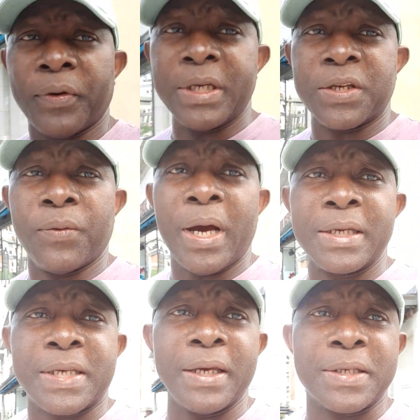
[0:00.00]
reason why I
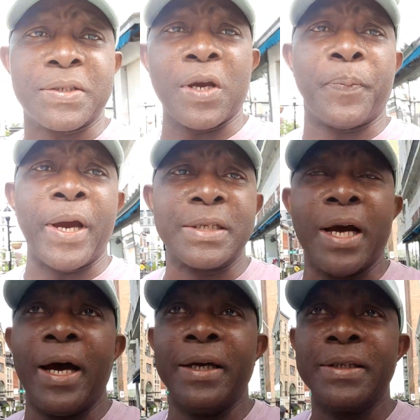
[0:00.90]
say it's a surprise,
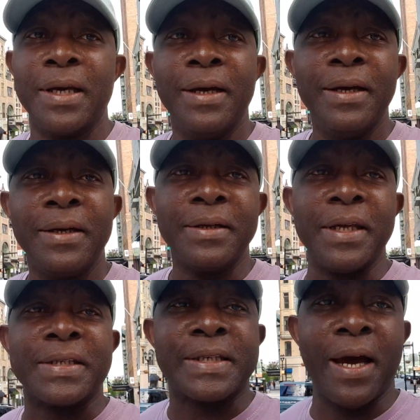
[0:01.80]
guys,
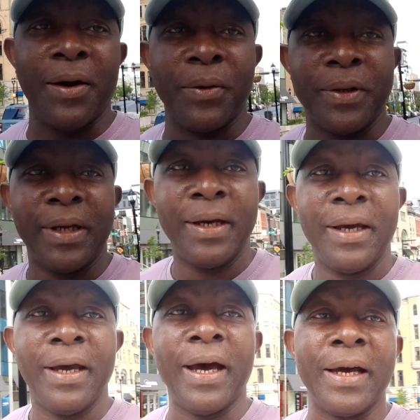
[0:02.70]
this town
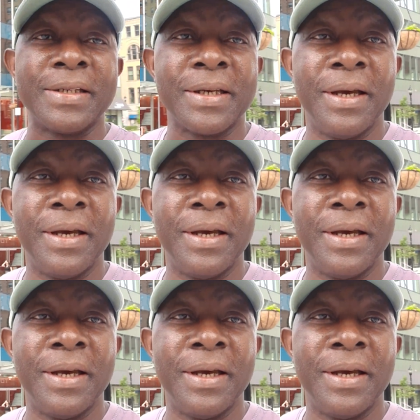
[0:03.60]
has